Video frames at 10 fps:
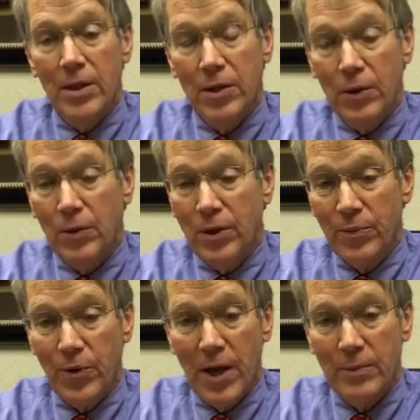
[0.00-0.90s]
The only
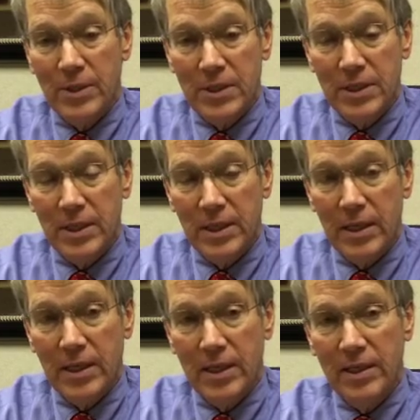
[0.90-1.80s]
problem is,
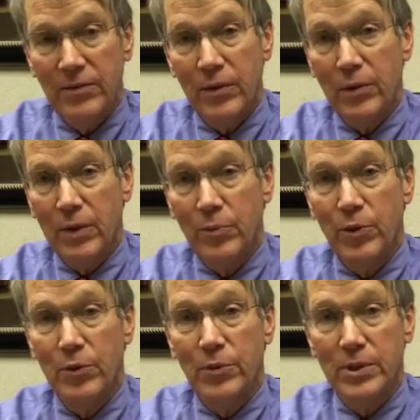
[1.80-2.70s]
even though the
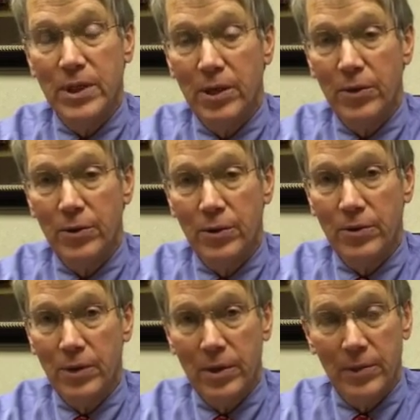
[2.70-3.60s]
computer will tell you
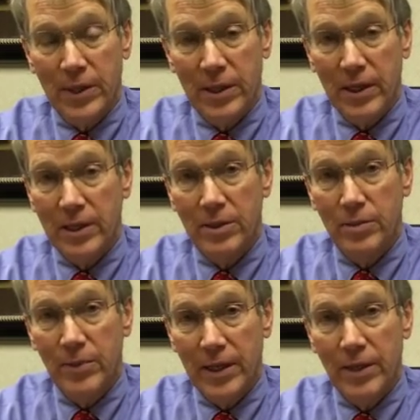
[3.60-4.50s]
you're going to be an ideal
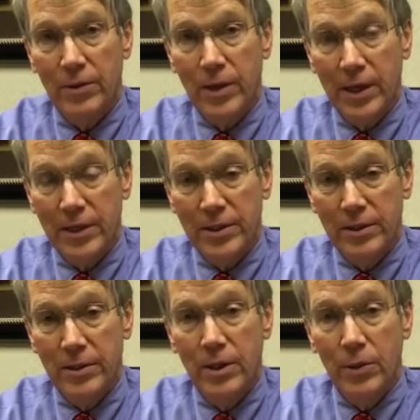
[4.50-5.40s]
bite or an
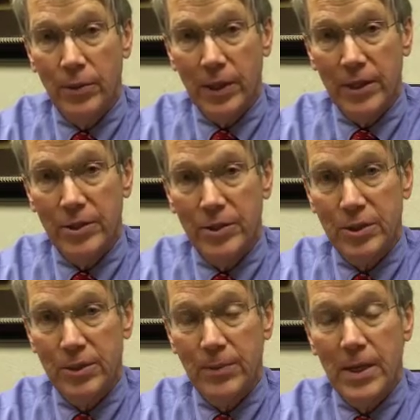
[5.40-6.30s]
ideal
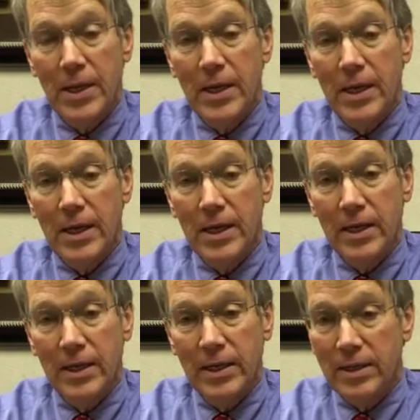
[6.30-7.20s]
relationship
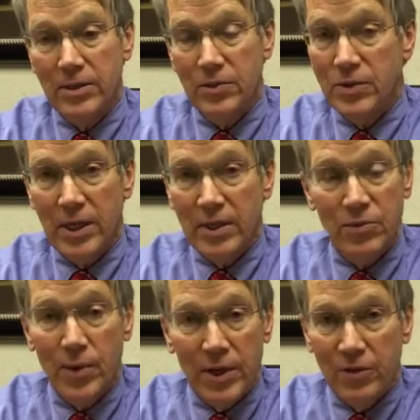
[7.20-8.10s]
in, say,
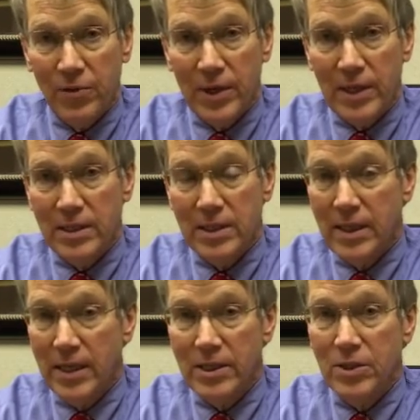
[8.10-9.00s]
20 trays,
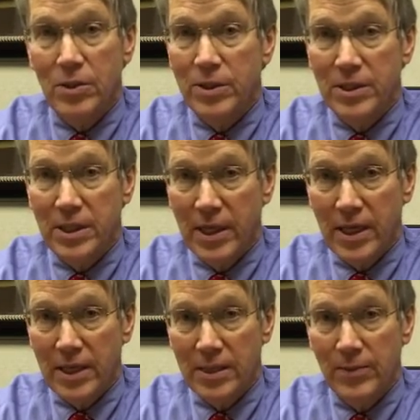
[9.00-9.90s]
that isn't always the
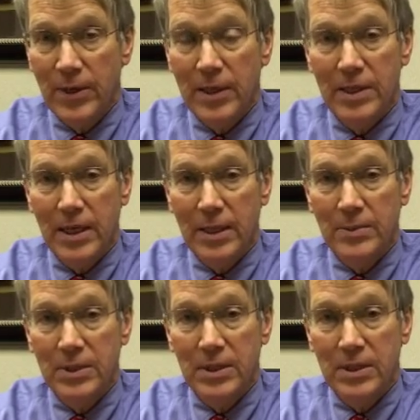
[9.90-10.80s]
case. Many
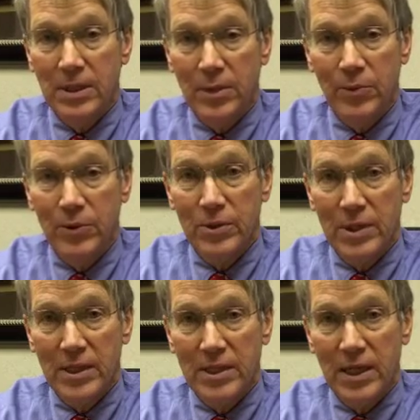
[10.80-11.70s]
times the computer
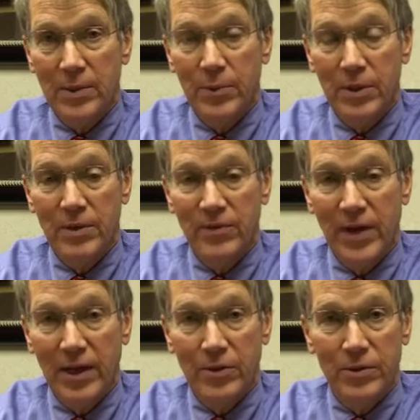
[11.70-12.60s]
says that, but in
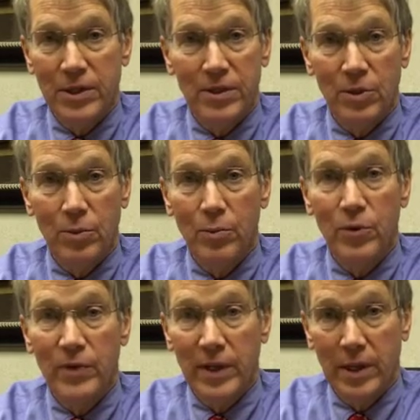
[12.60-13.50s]
fact your teeth don't
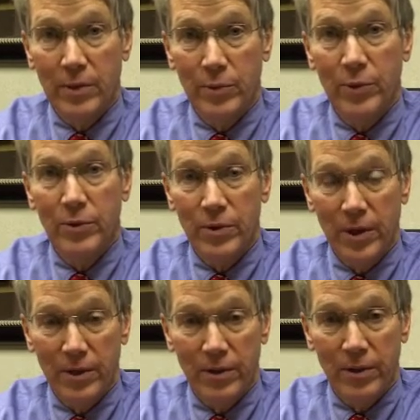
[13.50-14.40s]
move like the computer
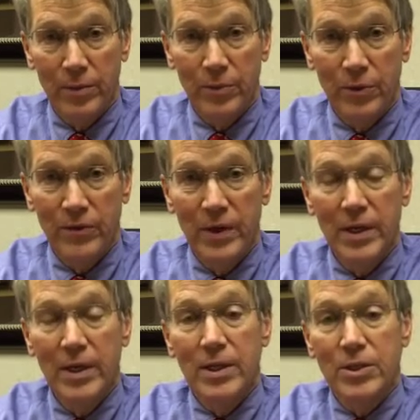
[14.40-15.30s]
thought they were going to move.
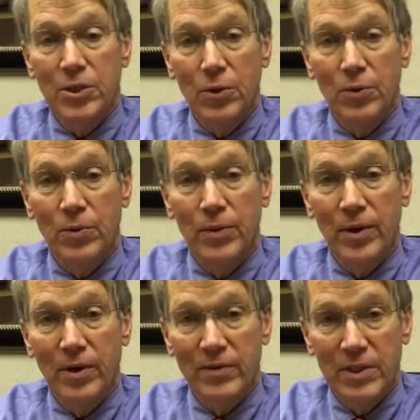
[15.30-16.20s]
So
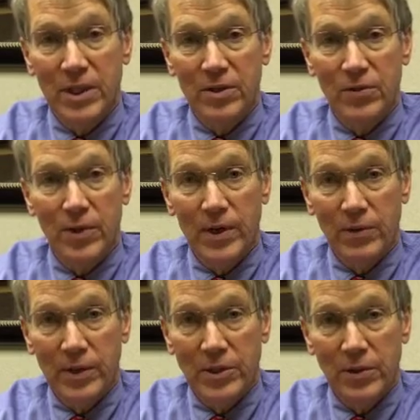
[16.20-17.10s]
all of a sudden 20
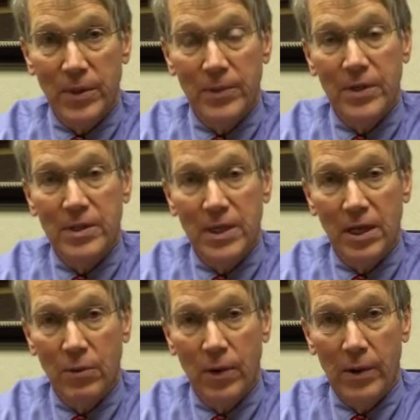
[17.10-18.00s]
trays are up and it's
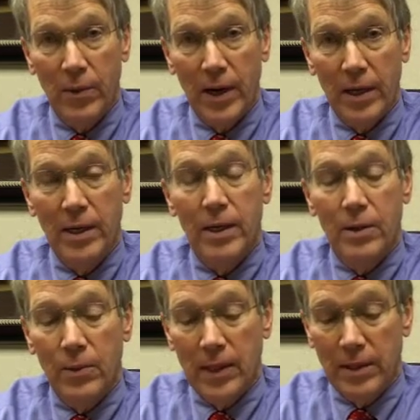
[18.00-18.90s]
not quite right.
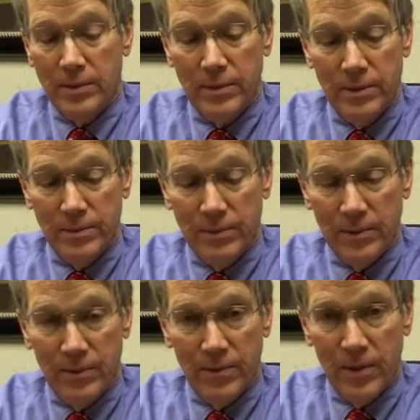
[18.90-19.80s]
Well,
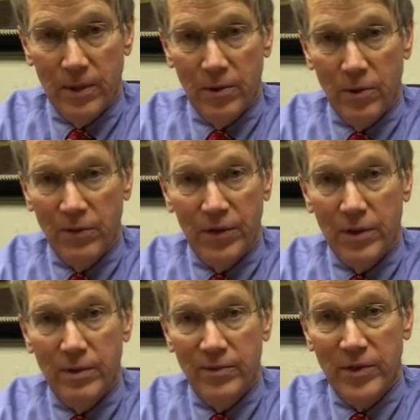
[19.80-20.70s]
no
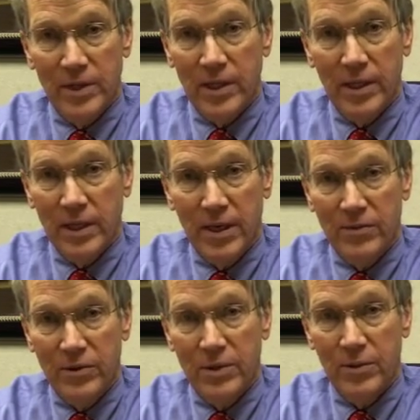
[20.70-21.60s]
fear, Invisalign
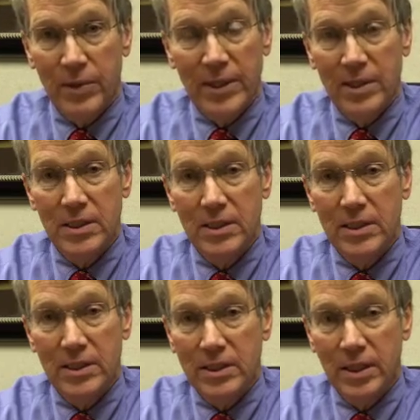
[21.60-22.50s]
covers the bases,
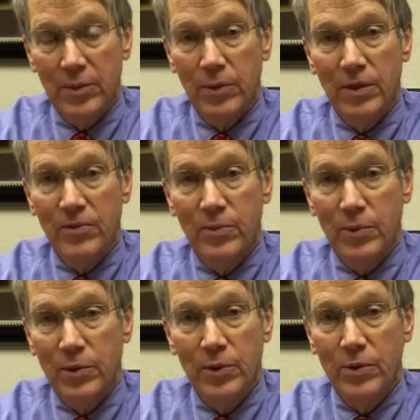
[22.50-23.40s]
and they're saying, well,
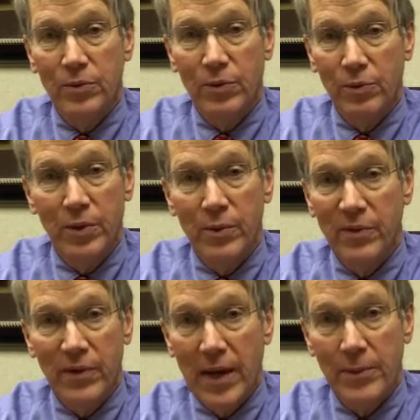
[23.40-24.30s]
you can do 3
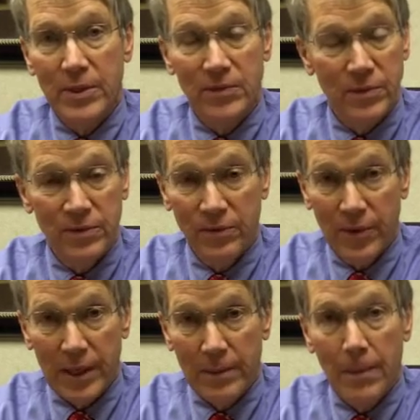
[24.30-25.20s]
refinements for
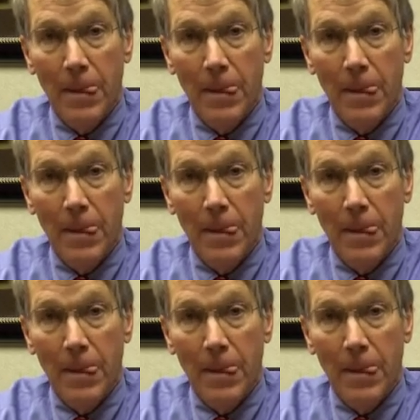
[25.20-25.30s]
free.